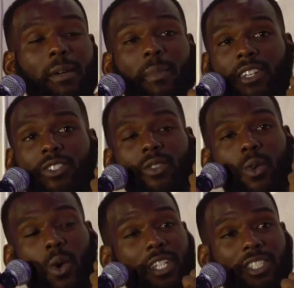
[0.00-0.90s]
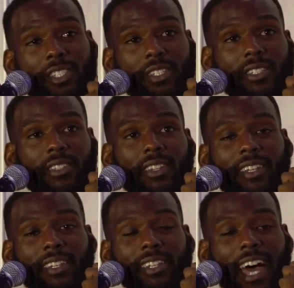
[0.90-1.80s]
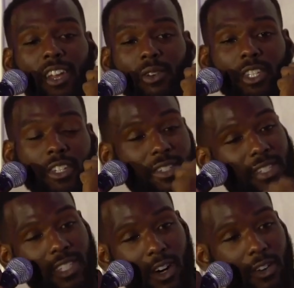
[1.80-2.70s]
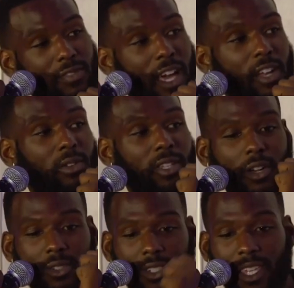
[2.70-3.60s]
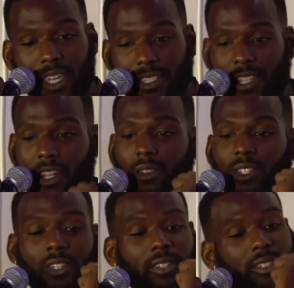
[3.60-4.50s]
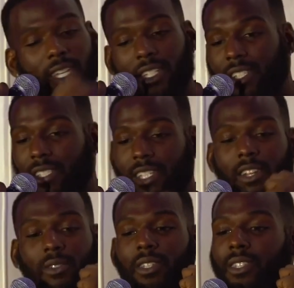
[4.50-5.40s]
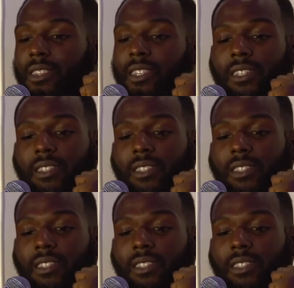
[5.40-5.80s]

It makes you question not only yourself, not only those things, not only your intentions, not only